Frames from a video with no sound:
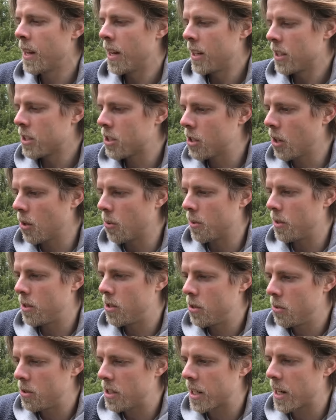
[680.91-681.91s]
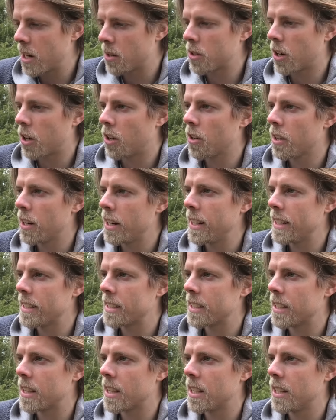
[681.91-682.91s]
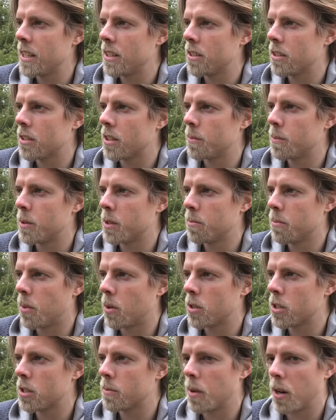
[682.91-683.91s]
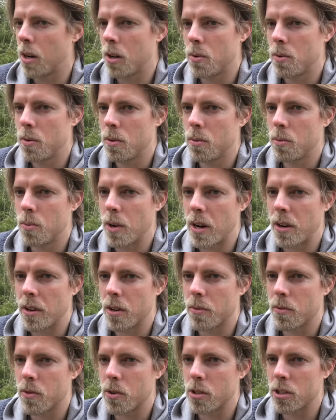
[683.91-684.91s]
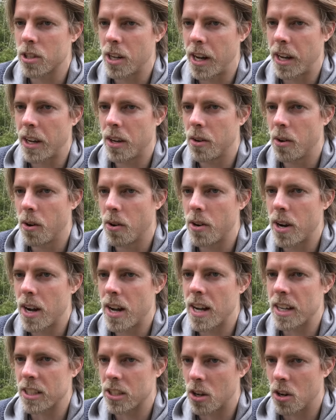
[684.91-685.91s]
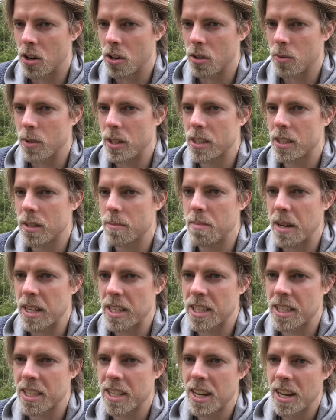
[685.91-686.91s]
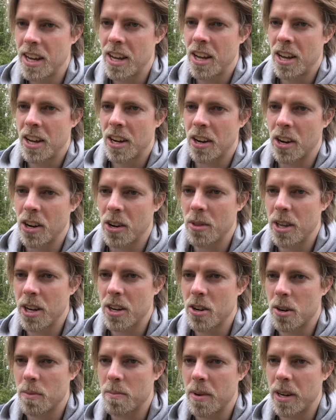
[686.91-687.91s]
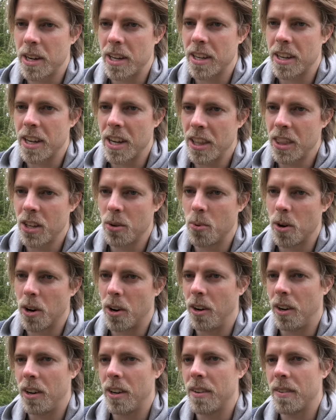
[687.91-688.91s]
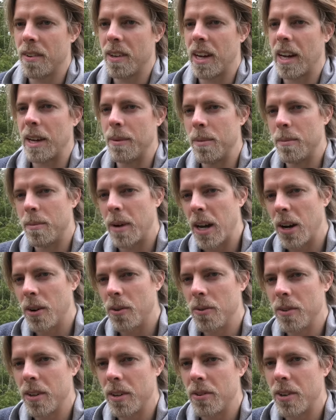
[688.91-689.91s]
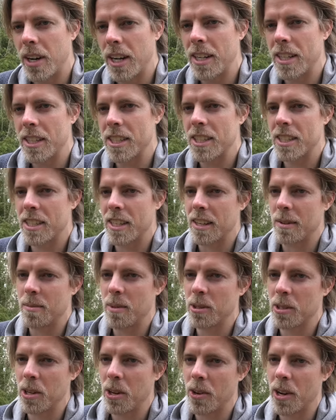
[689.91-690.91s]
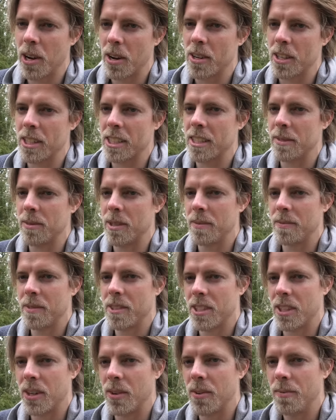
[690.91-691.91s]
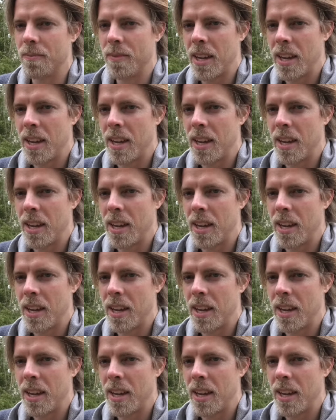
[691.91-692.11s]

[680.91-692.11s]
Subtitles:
So do check out all the links in the description box below, wearing of course Legio Gloria as always, best clothing company in the world. I'm my own greatest and most loyal customer, so